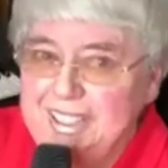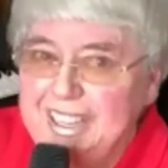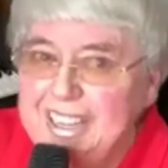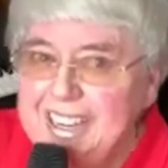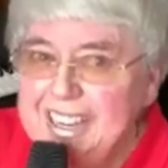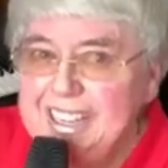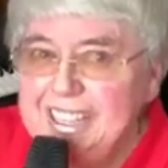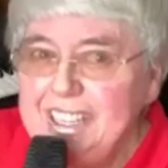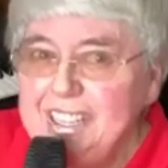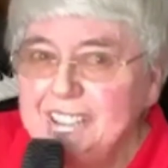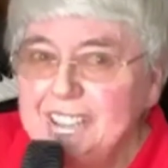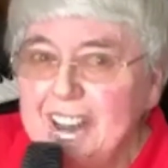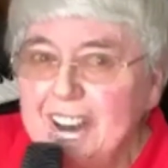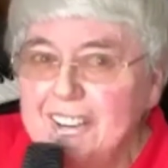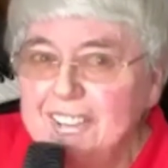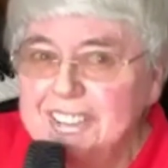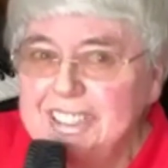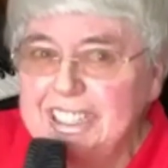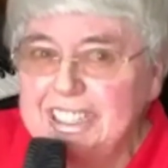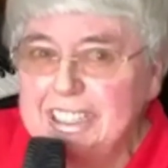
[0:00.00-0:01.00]
you can't
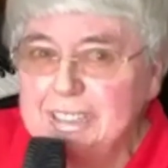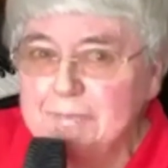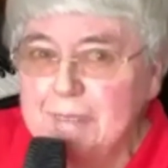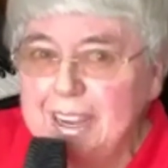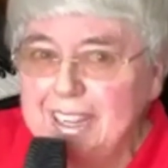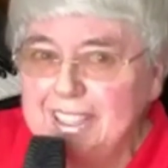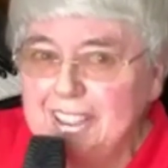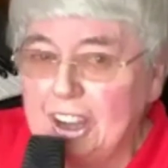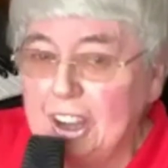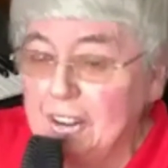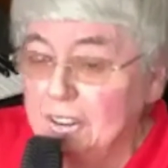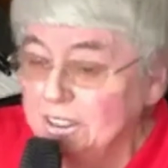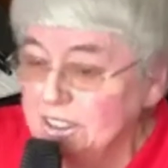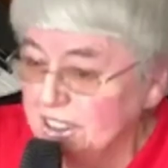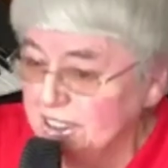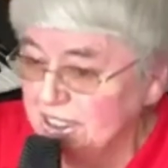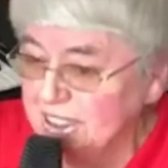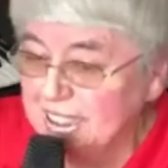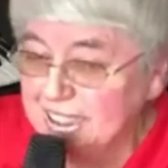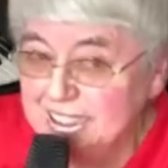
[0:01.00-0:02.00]
expect concert
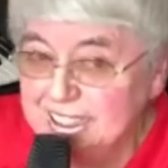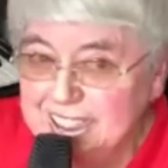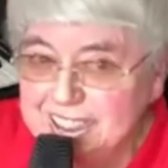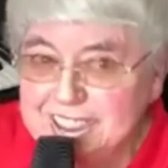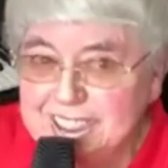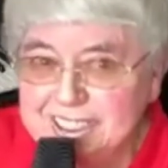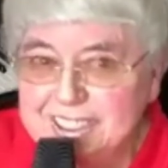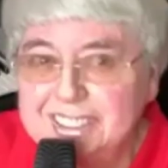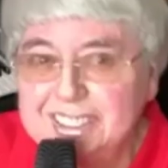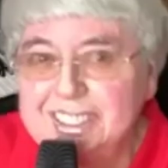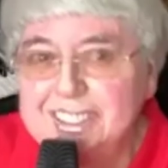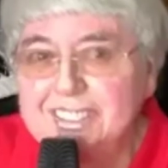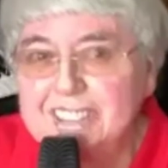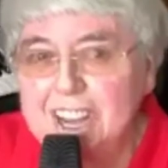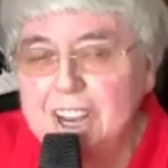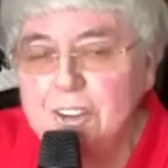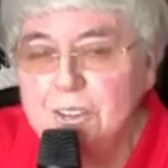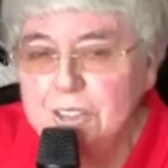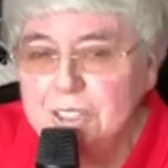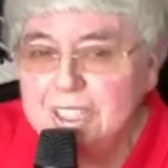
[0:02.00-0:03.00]
conditions, you know.
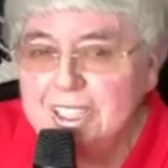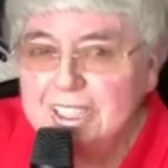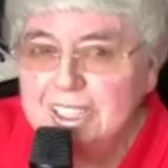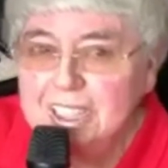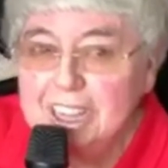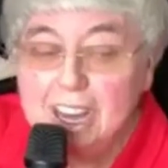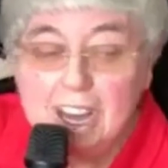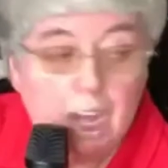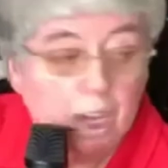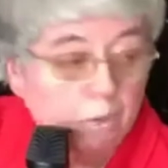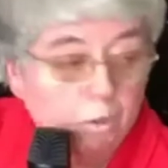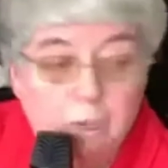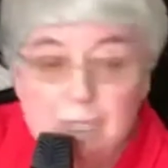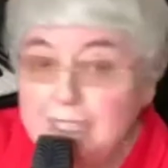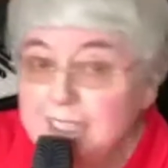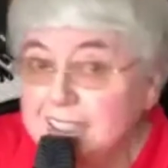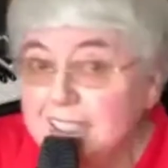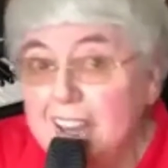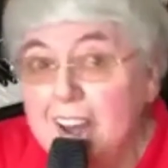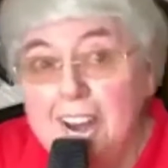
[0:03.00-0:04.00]
I will
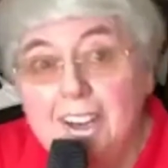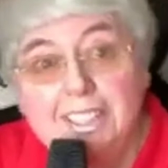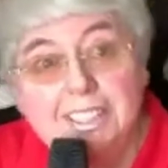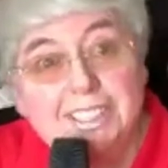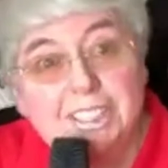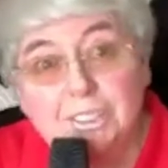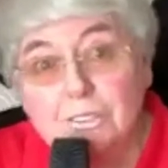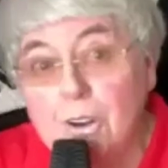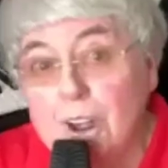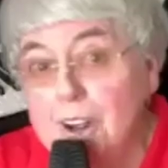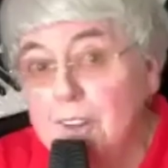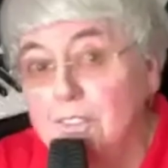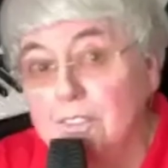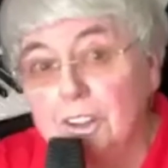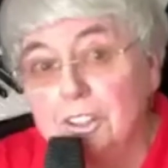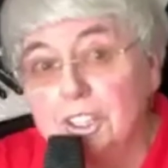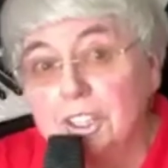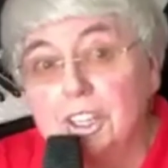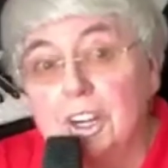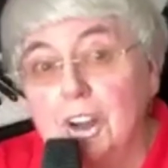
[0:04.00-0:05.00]
silence the grandfather
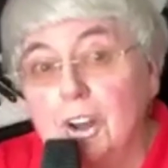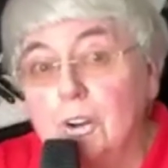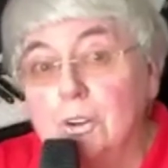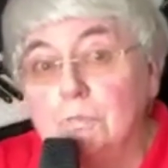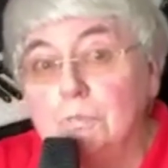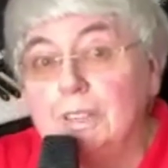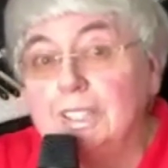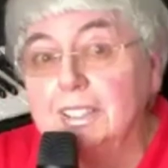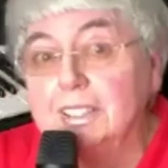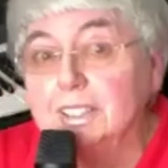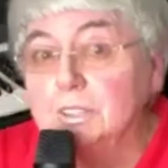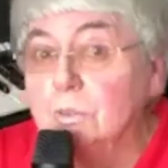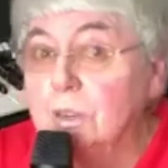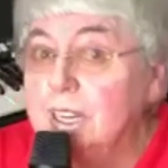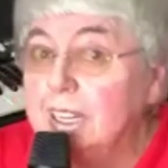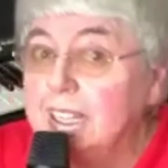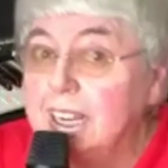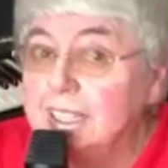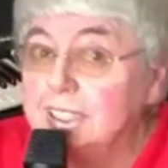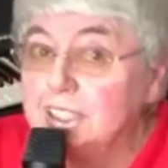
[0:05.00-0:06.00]
clock, because when it
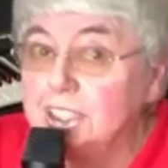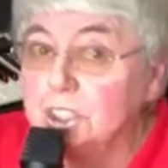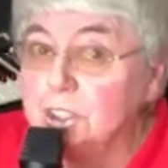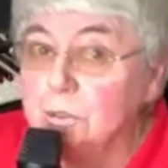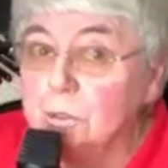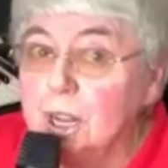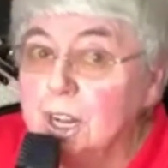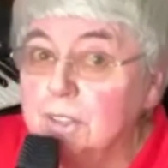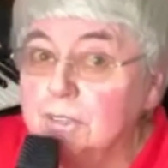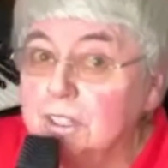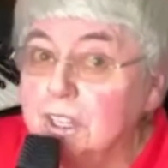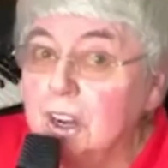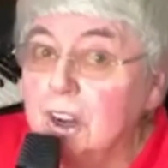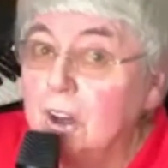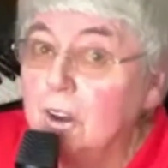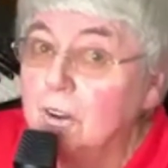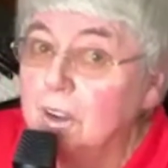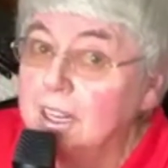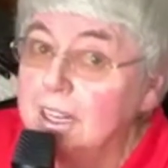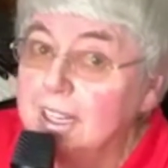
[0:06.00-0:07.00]
gets to 12 o'clock
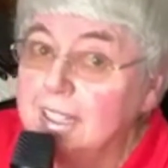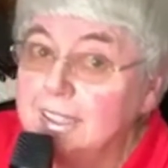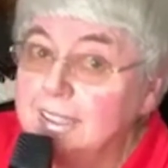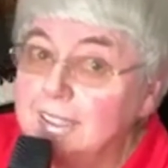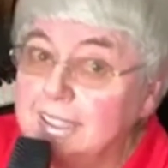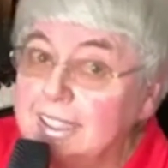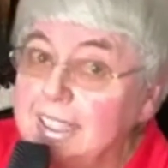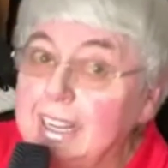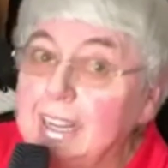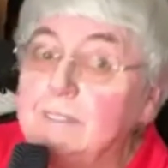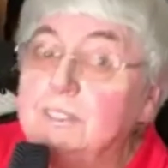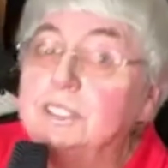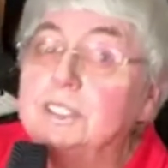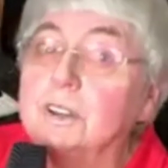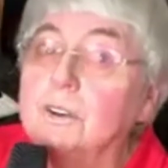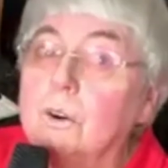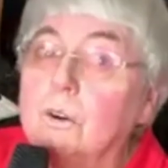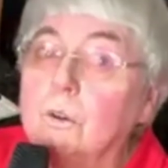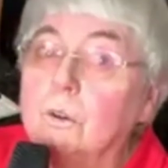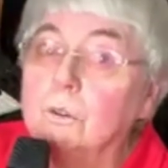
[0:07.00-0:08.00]
and it gives
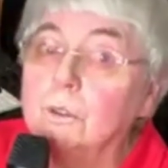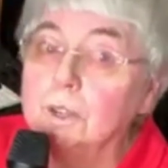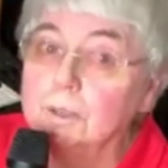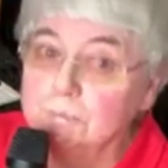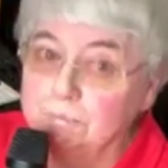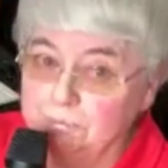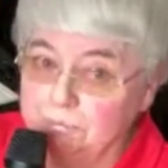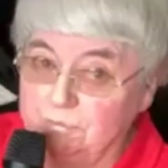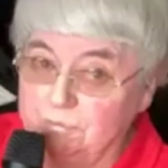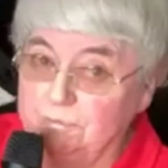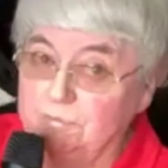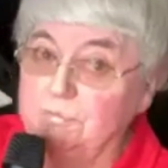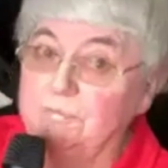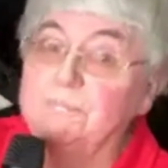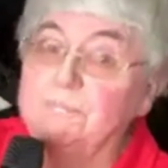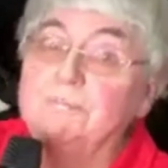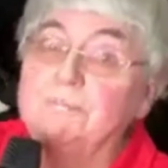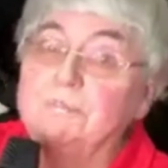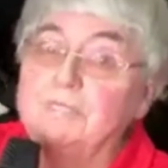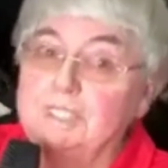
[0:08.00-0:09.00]
all
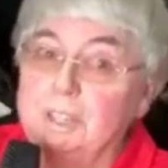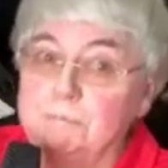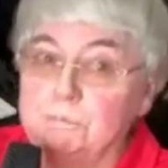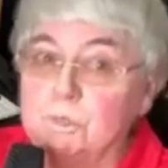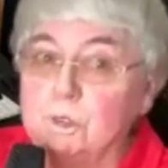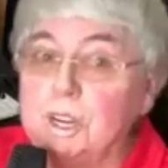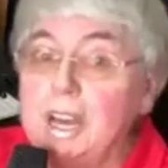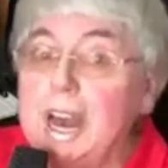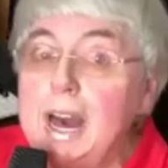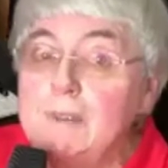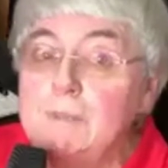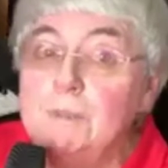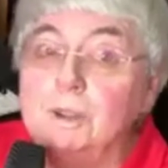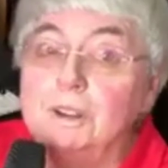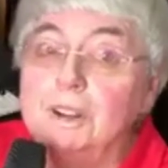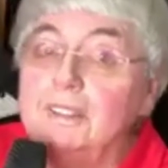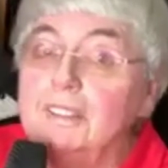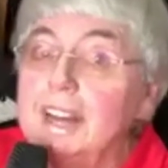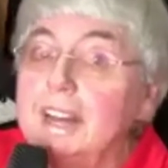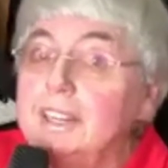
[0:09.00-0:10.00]
the preamble and
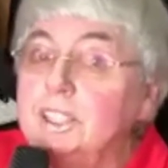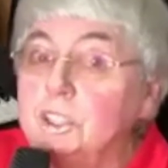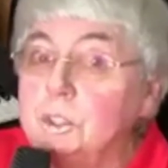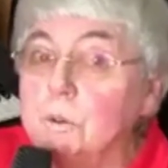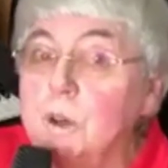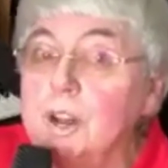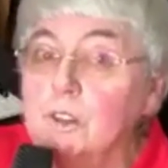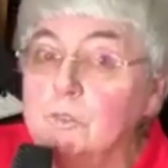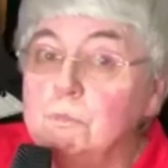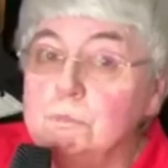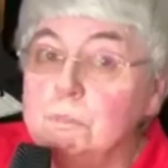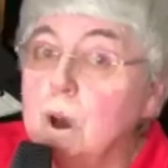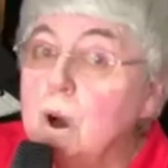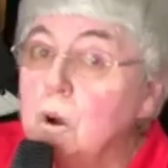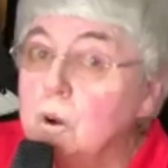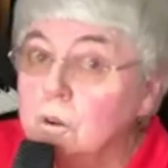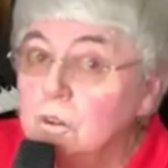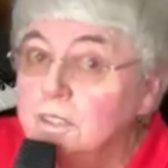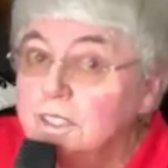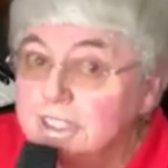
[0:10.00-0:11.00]
then 12
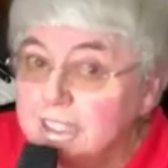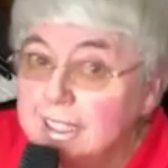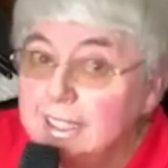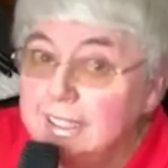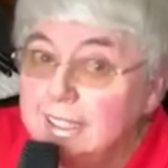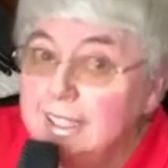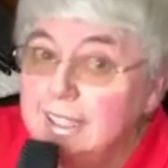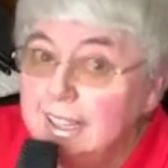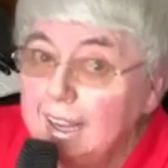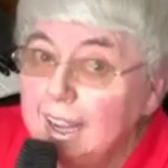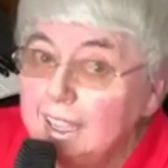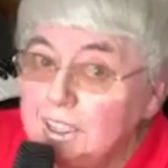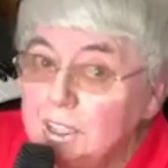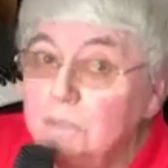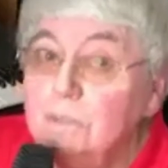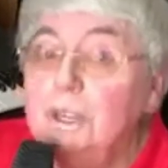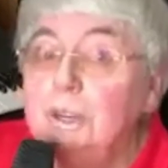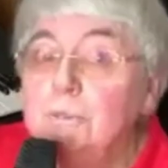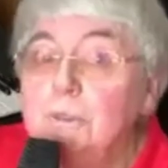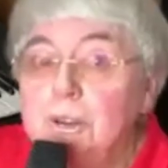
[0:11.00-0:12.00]
bongs, I don't think
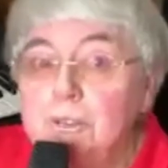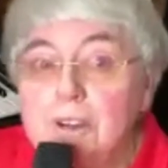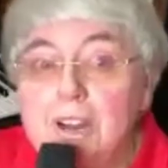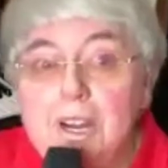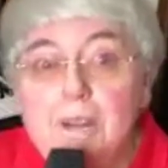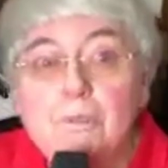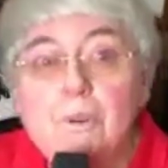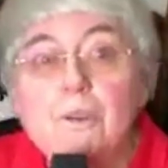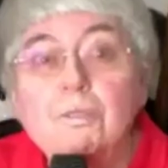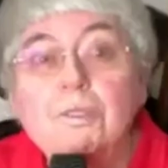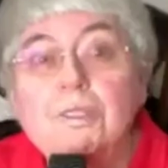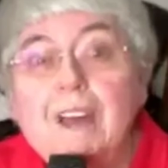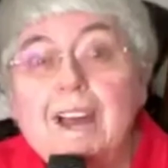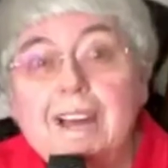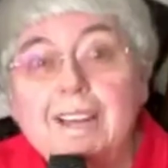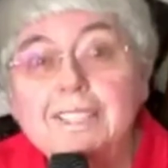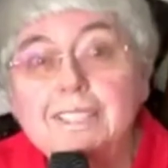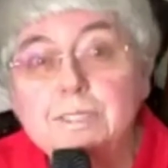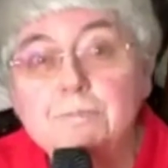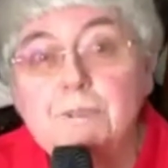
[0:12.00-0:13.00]
we really want that,
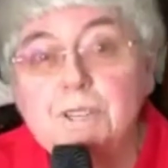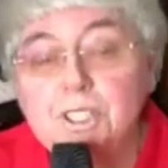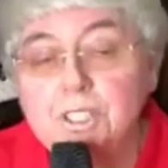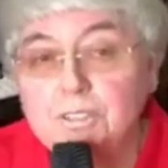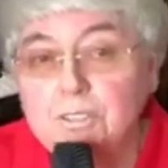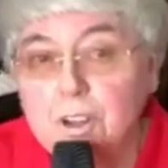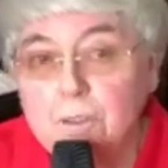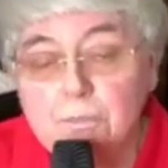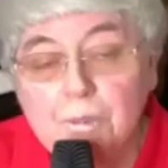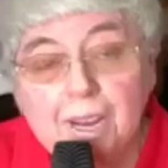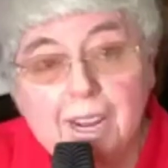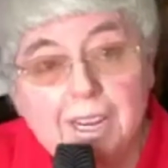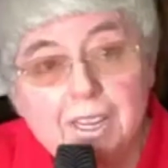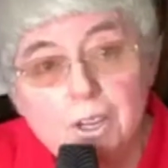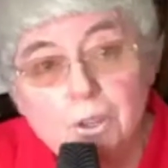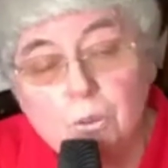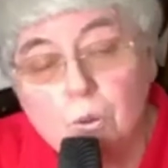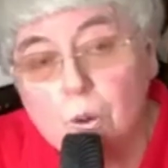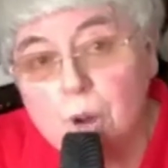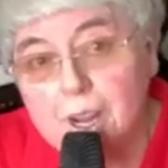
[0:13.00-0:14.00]
especially if I'm playing a
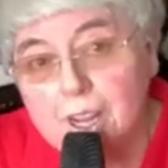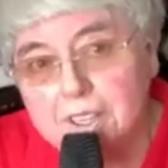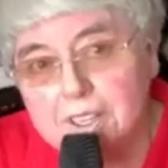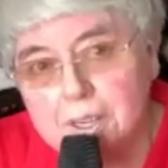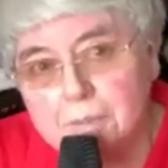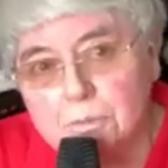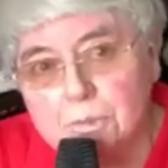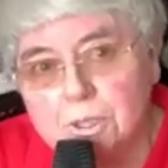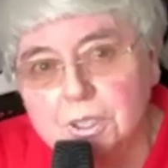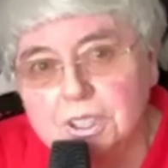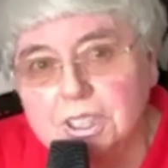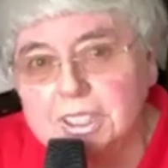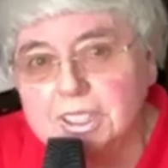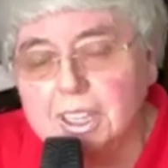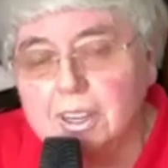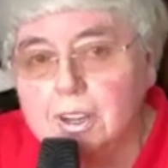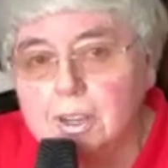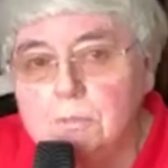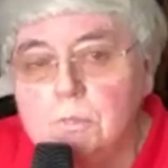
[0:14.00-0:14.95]
quiet number at the time.